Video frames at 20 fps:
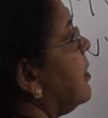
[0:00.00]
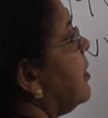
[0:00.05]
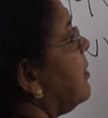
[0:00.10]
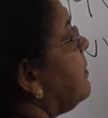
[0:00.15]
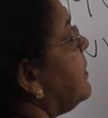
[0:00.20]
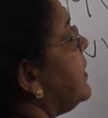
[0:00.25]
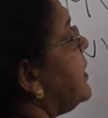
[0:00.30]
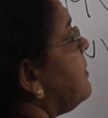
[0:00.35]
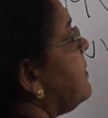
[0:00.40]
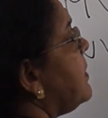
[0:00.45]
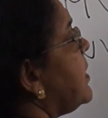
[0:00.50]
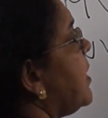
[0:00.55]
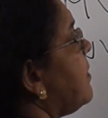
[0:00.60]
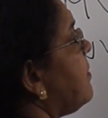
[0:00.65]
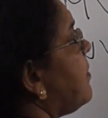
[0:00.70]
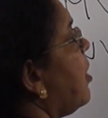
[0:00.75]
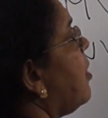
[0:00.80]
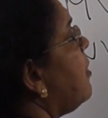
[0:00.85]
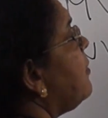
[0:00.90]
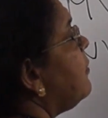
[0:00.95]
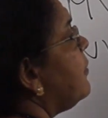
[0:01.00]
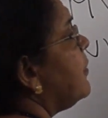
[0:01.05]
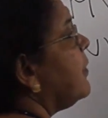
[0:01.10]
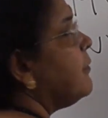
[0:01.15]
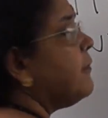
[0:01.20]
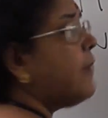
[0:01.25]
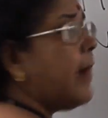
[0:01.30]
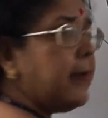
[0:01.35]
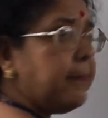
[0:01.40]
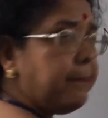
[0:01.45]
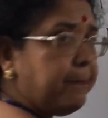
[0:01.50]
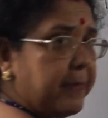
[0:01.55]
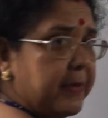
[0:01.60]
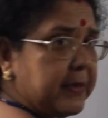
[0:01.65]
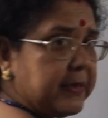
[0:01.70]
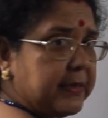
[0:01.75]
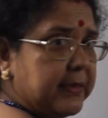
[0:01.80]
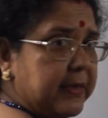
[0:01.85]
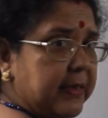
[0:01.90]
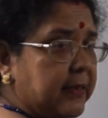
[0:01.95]
Premium of
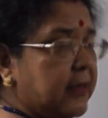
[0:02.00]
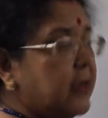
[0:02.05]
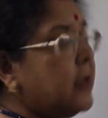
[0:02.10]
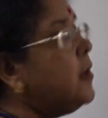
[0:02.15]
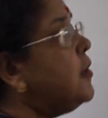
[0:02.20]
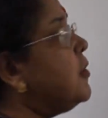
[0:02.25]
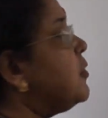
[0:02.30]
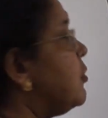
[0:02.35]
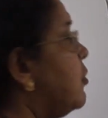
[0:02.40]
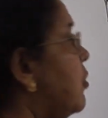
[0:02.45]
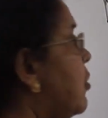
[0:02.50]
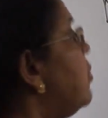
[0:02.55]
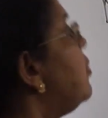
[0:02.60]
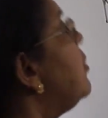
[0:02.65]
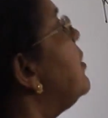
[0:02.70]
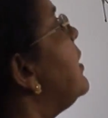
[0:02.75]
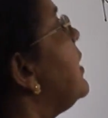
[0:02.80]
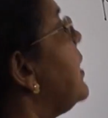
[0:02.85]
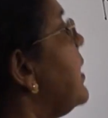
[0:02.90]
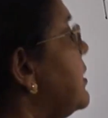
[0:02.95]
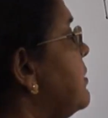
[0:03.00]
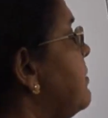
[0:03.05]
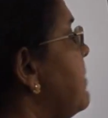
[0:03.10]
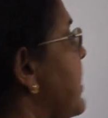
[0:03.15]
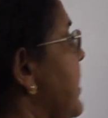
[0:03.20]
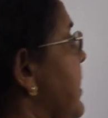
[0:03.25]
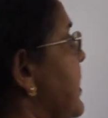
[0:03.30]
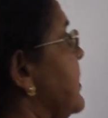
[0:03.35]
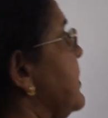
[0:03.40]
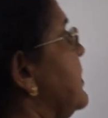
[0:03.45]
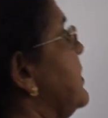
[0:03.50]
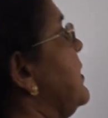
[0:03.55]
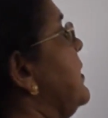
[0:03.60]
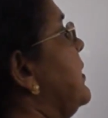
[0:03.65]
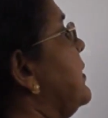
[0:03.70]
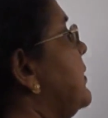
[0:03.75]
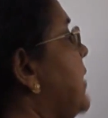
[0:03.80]
5%. So it means